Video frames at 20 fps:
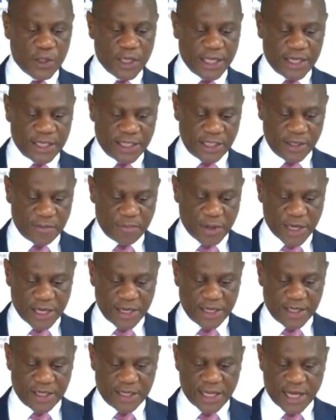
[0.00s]
in
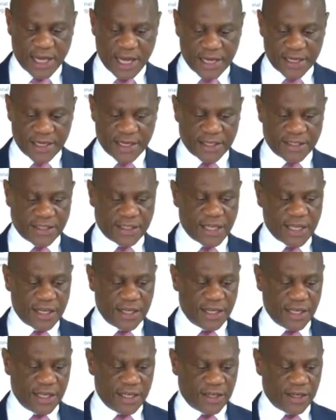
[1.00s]
deepening the
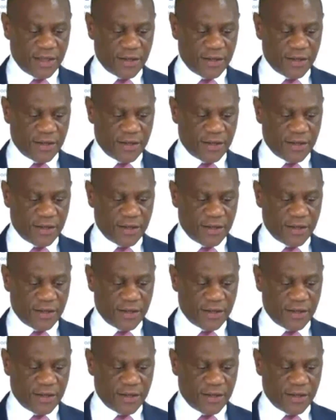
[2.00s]
understanding